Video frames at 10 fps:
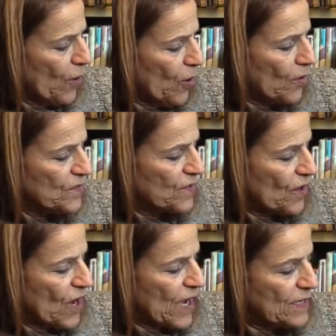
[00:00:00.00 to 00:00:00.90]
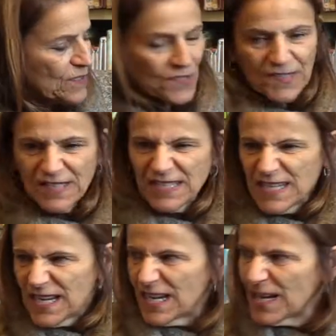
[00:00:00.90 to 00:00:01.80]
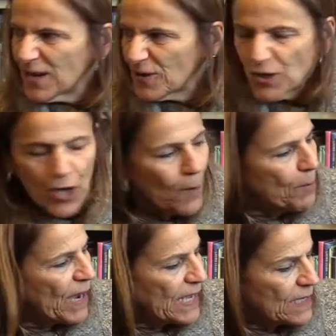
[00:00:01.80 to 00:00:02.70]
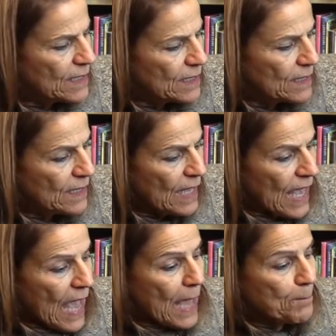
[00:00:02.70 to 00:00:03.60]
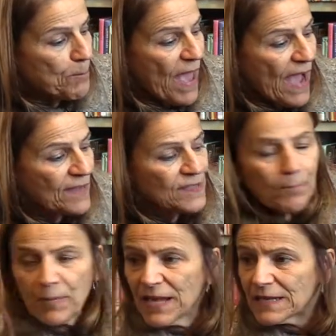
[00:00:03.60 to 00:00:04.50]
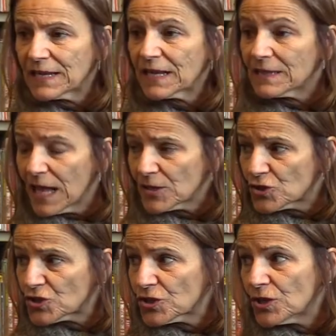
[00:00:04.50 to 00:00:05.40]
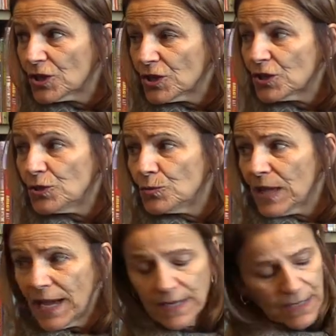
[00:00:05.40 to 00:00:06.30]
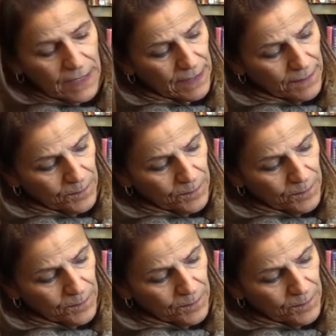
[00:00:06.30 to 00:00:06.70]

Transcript: holds on to steer your bike and packs a picnic lunch you like.